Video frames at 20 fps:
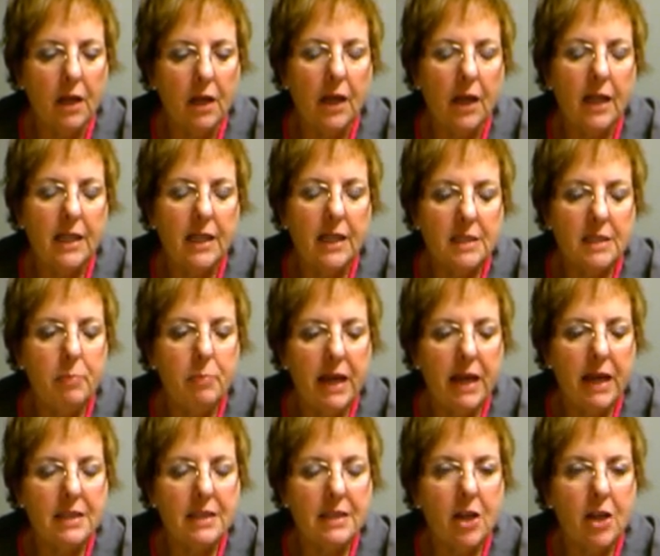It is
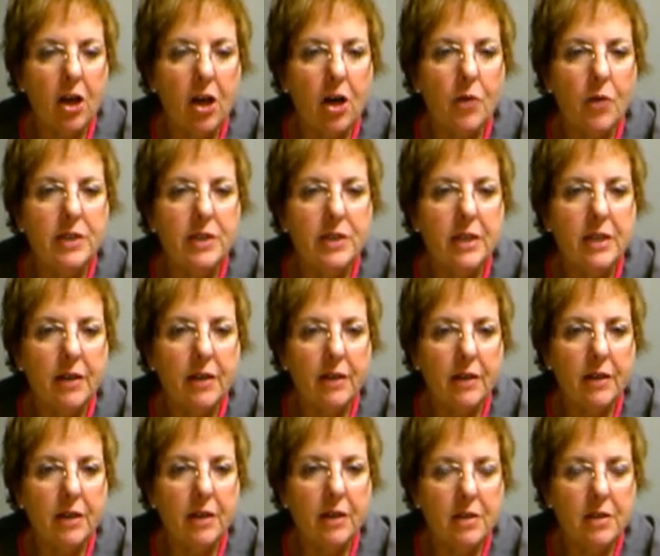best to always
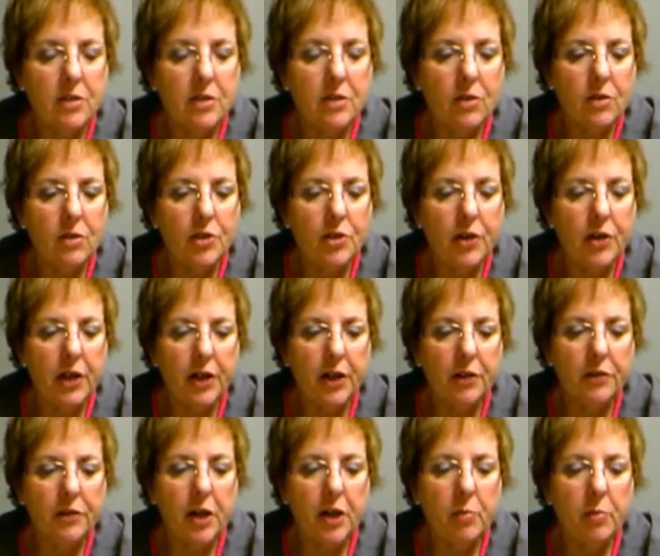consult your
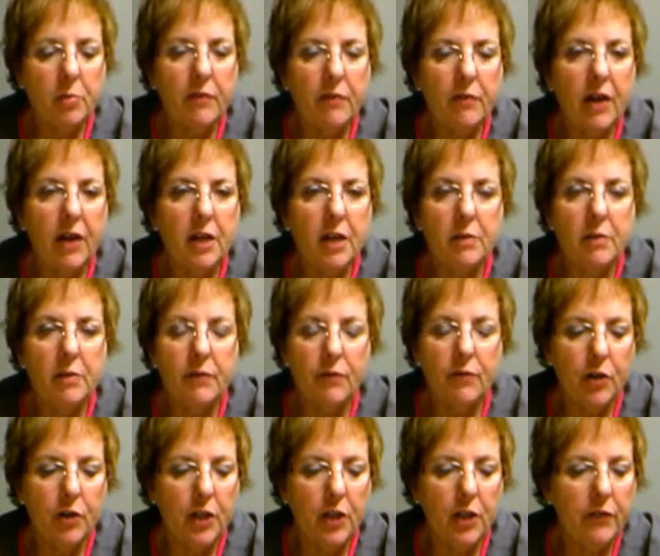healthcare provider
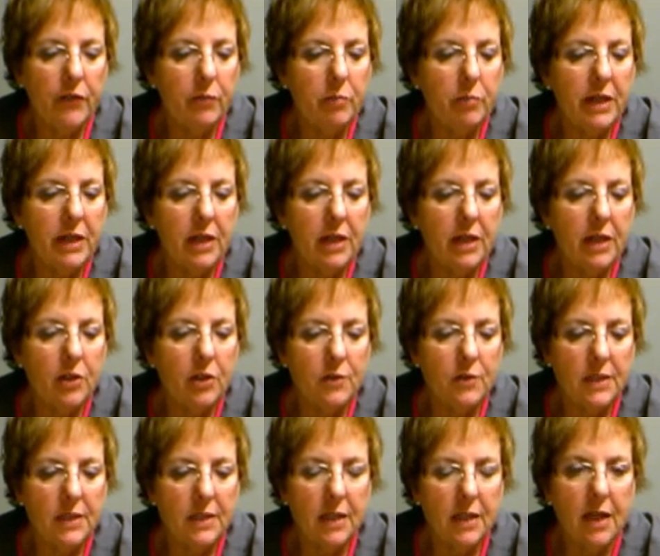before you even begin
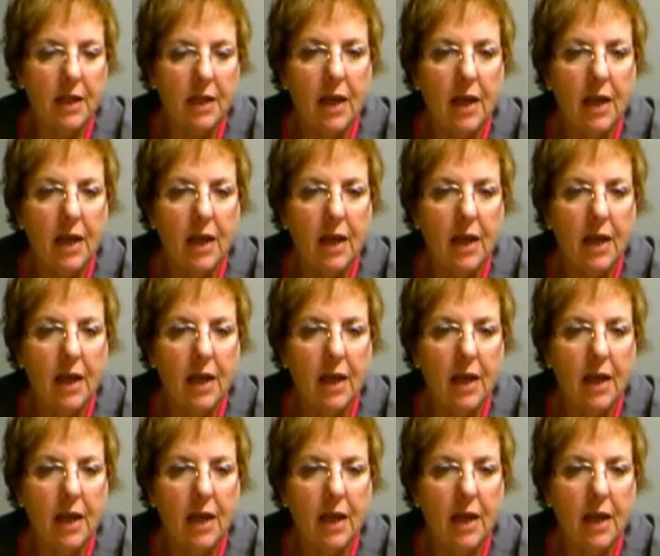using,